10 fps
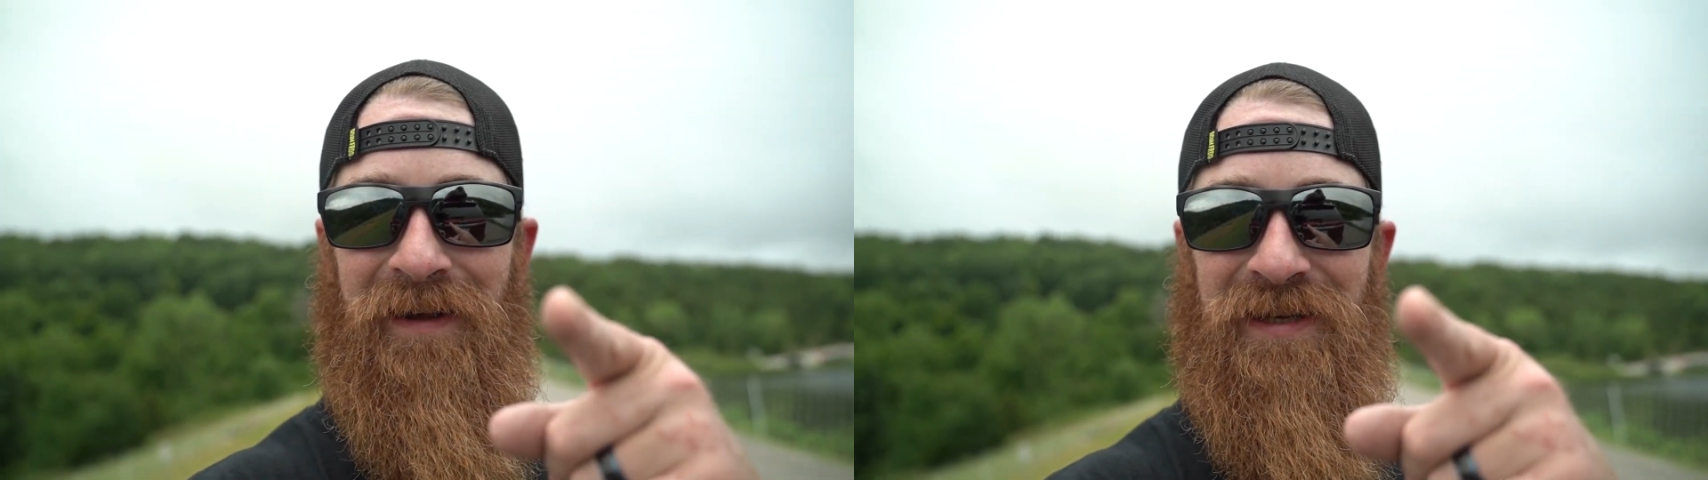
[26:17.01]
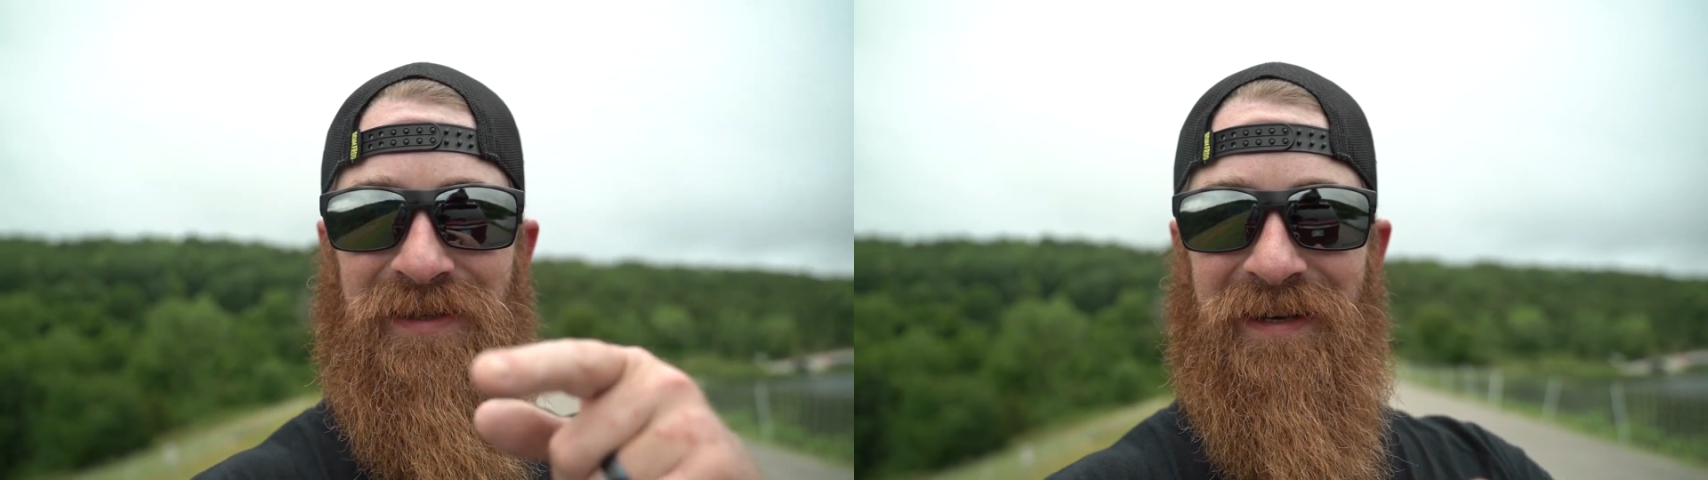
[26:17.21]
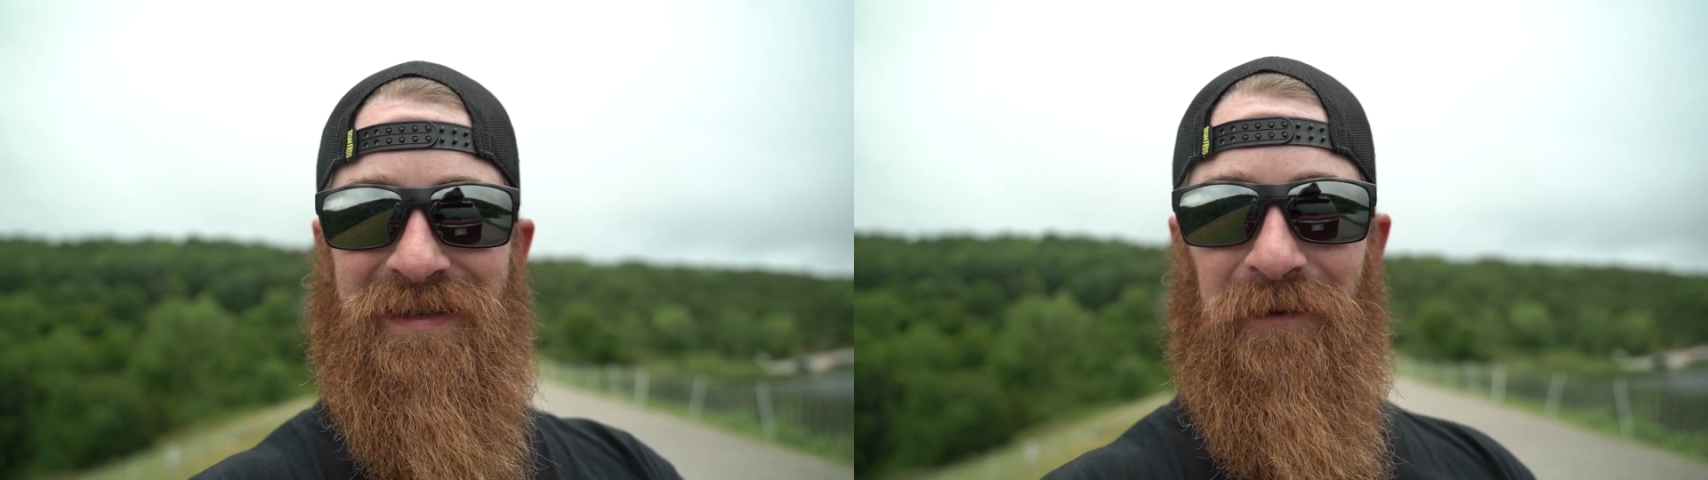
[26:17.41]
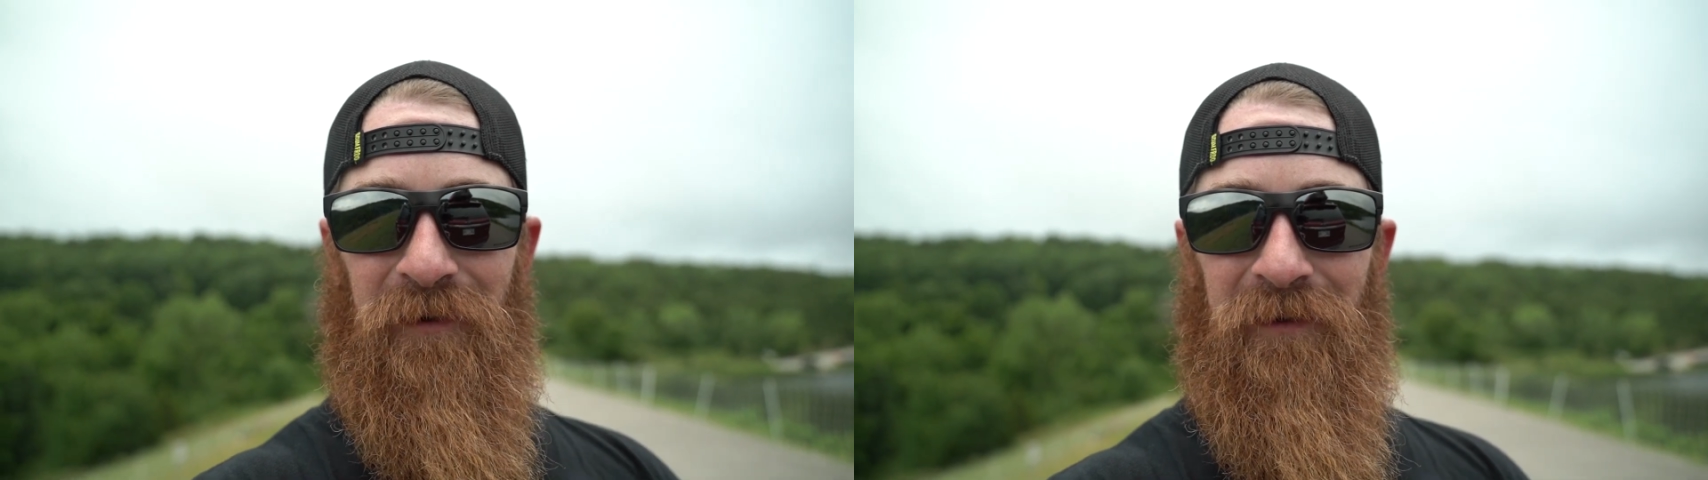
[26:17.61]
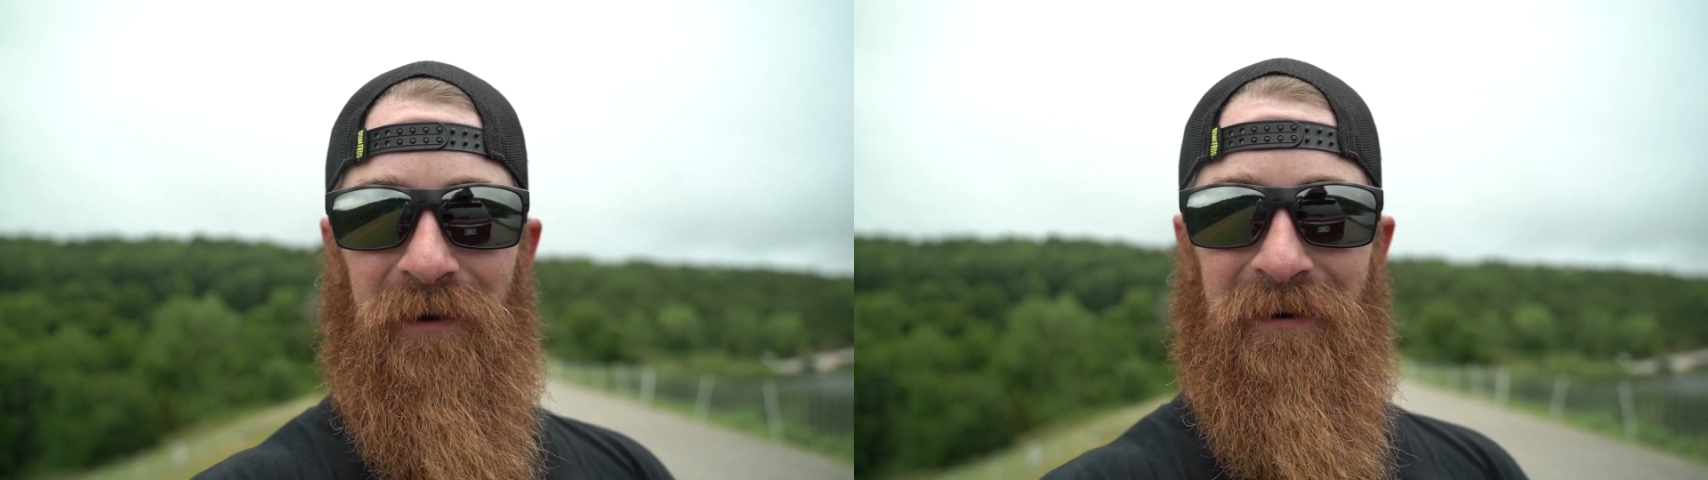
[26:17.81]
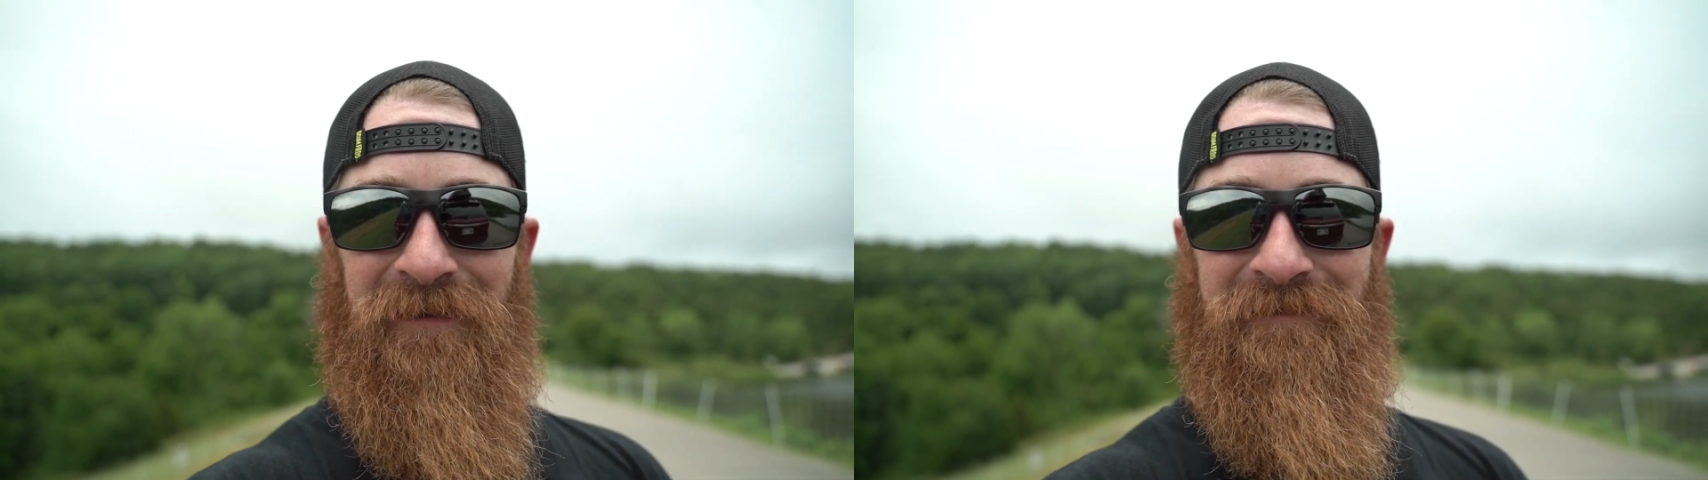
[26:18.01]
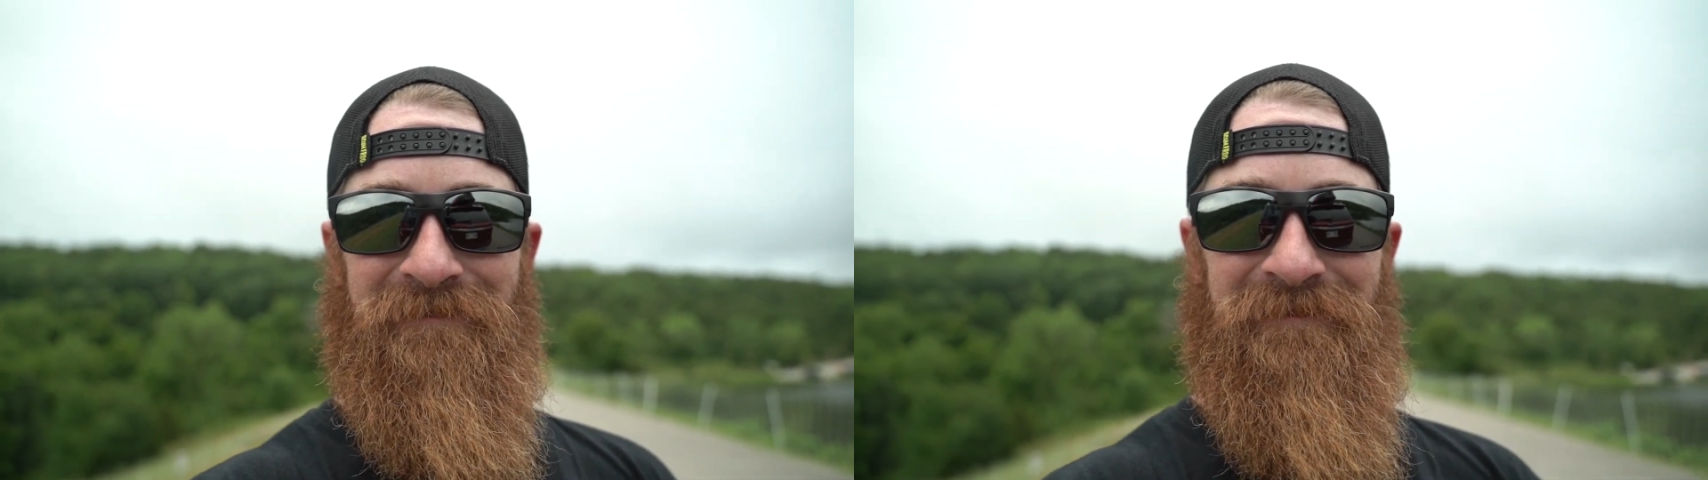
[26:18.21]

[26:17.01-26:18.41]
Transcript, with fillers: catch you next time we're on the water.